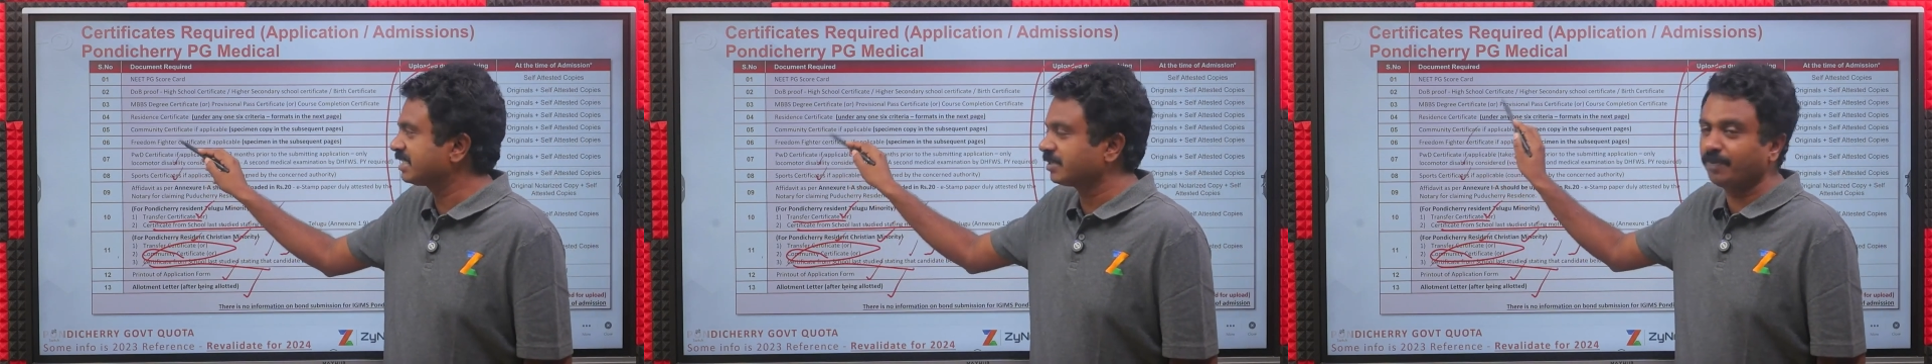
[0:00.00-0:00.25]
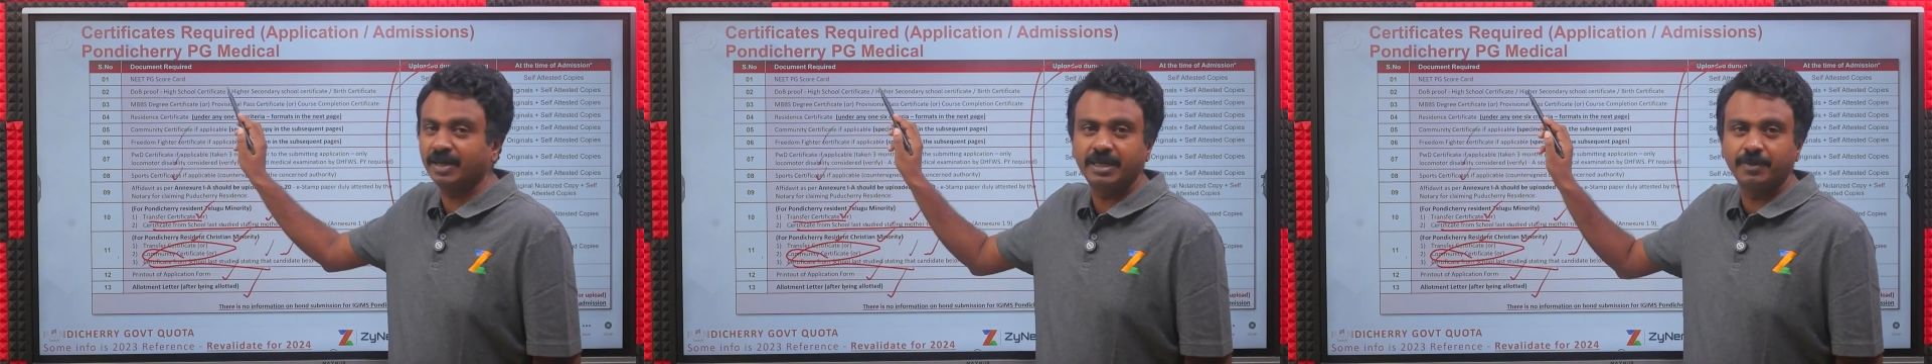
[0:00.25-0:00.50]

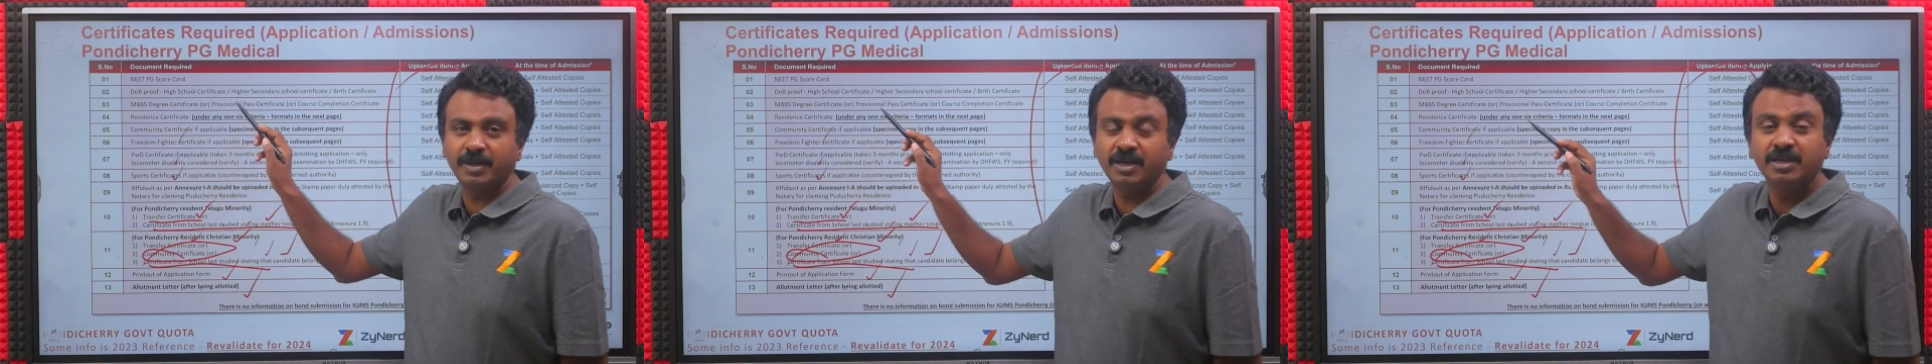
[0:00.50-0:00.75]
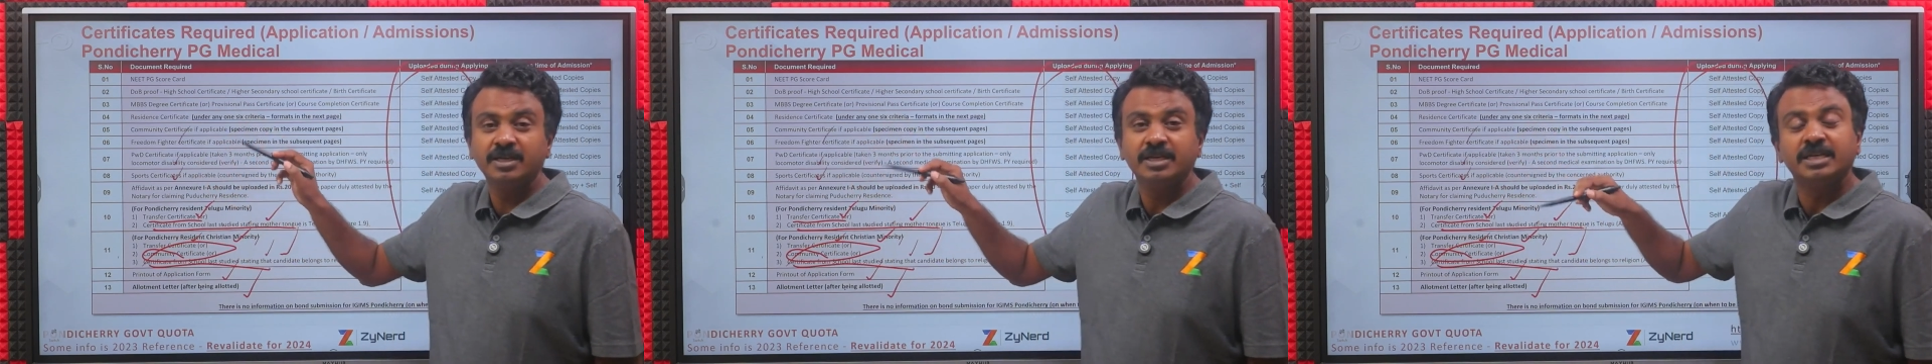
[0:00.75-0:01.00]
applicable,
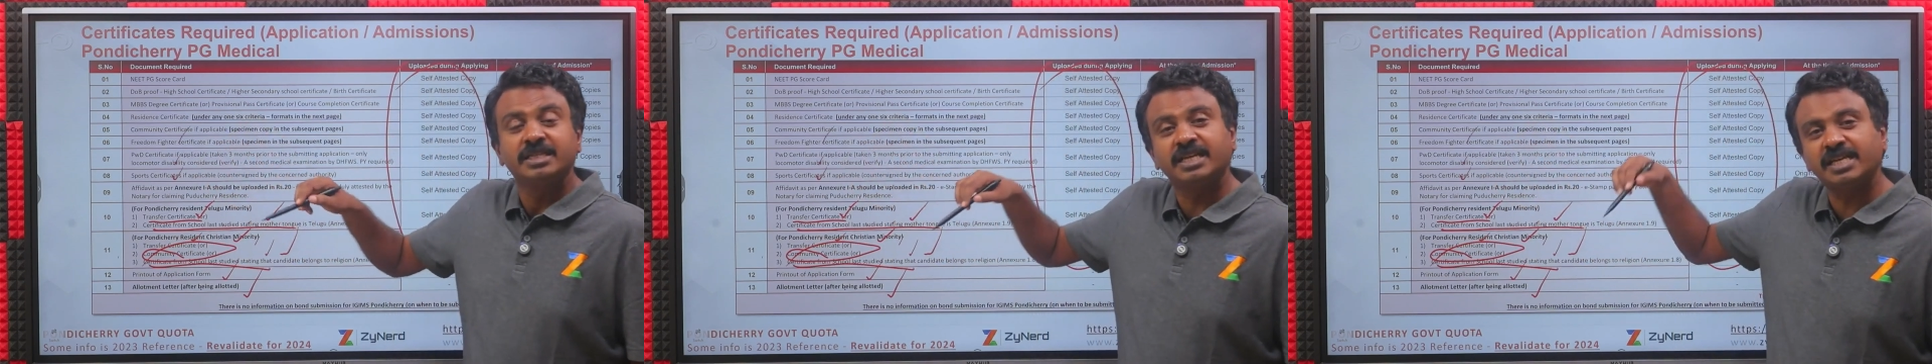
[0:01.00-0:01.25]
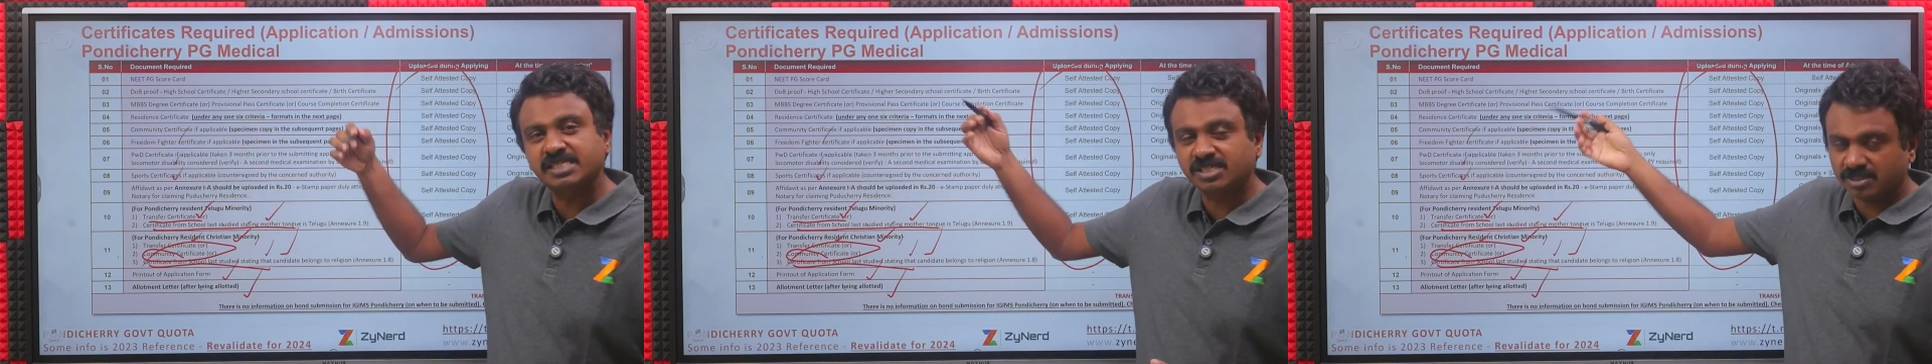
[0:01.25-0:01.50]
the
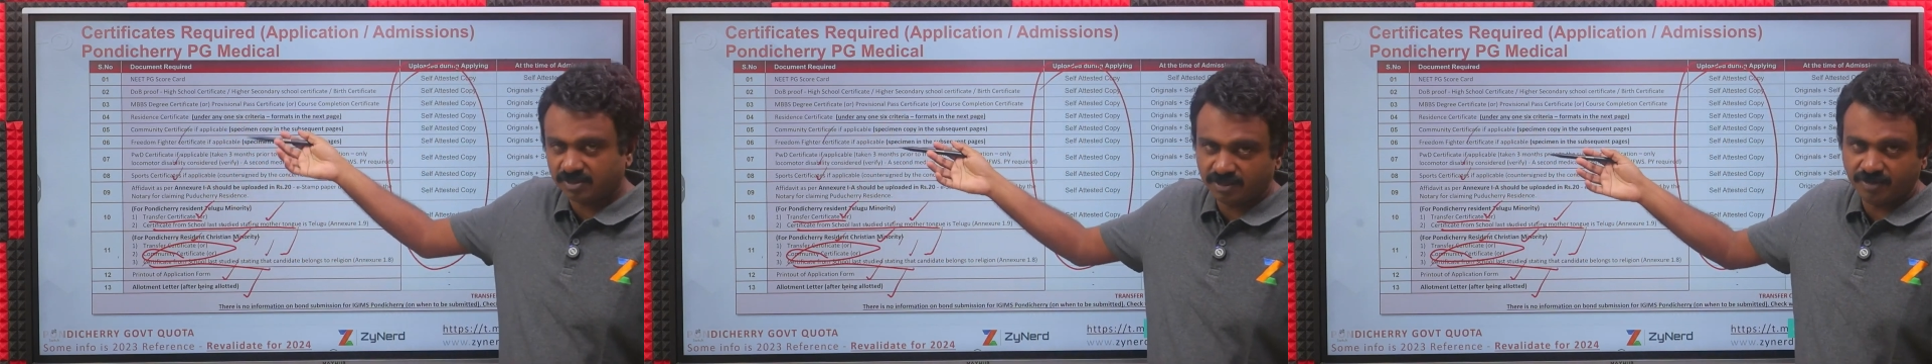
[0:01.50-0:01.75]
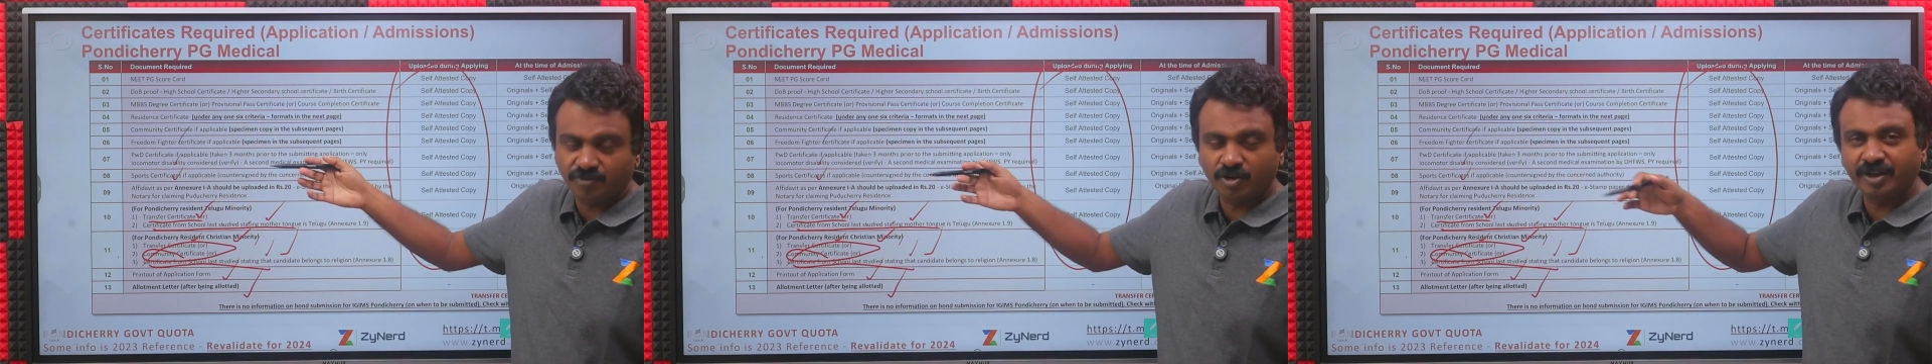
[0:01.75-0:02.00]
rest
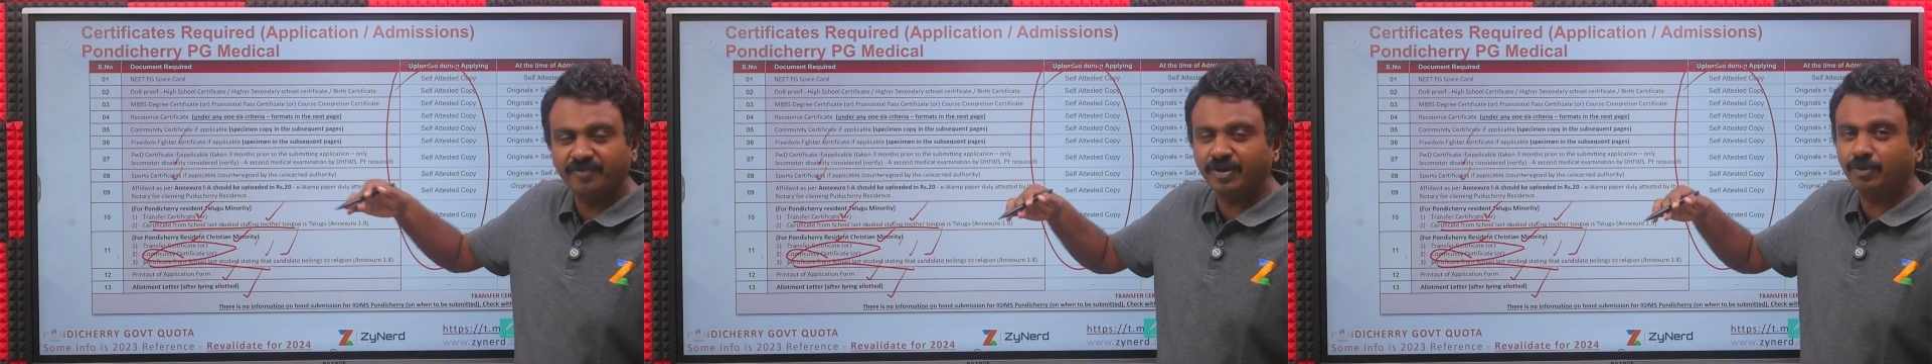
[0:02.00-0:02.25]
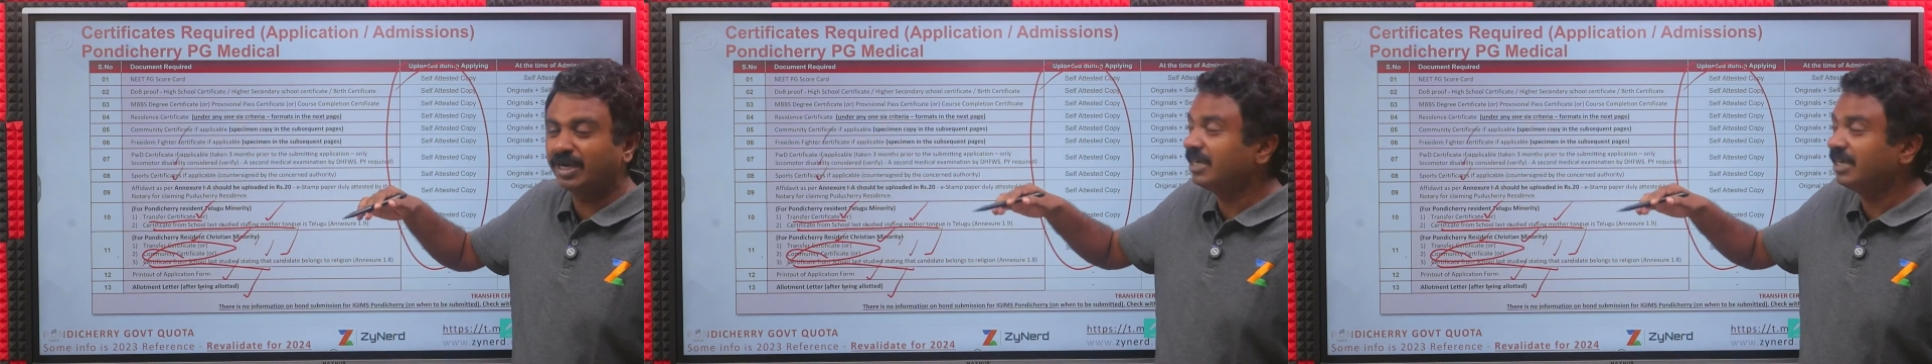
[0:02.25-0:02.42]
for everyone.